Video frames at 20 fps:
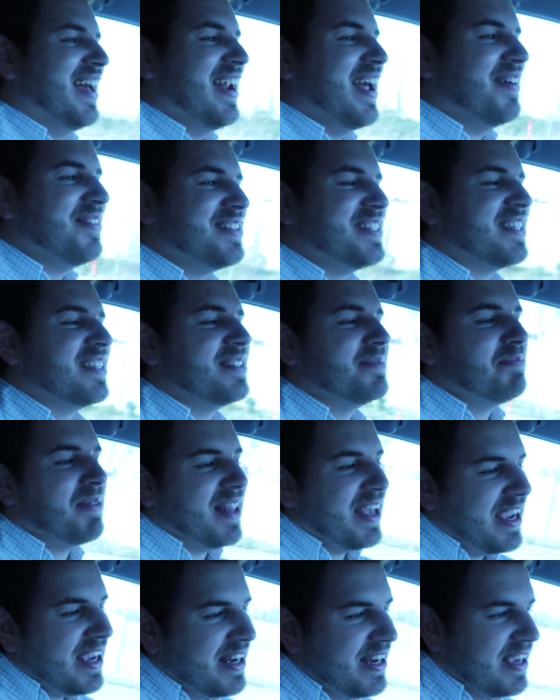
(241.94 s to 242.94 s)
And I was
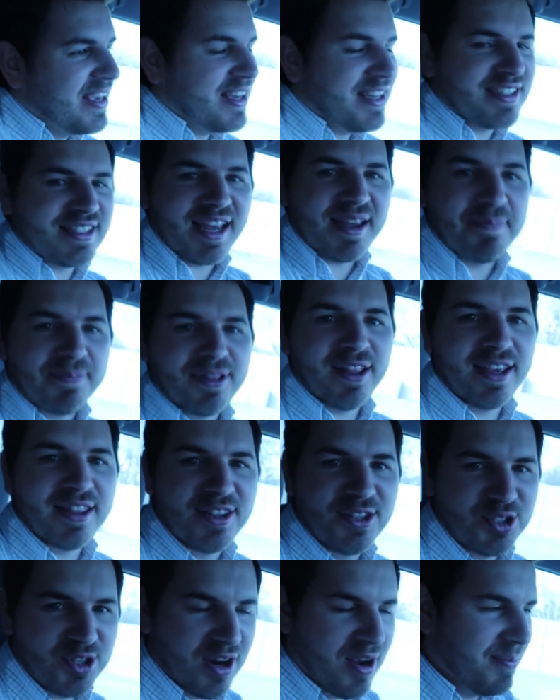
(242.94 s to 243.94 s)
explaining, because I
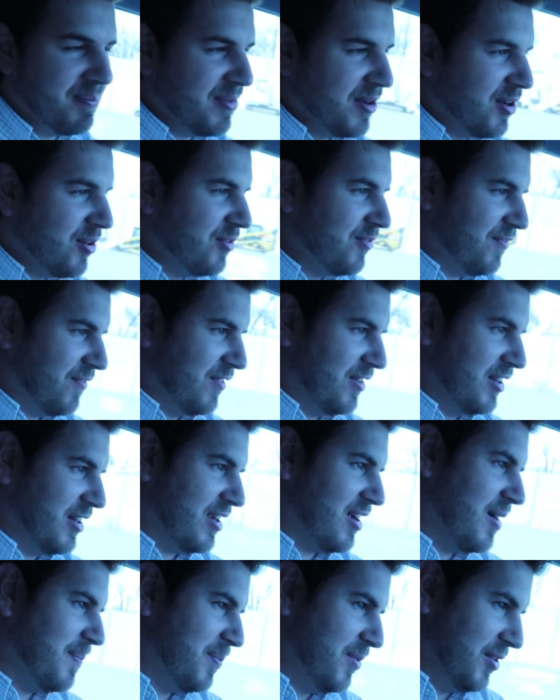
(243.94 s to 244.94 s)
played the trombone
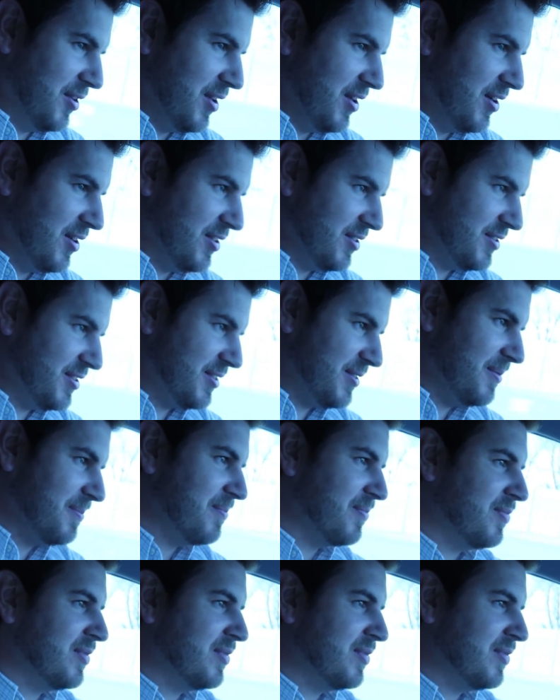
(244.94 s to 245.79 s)
for a couple of years.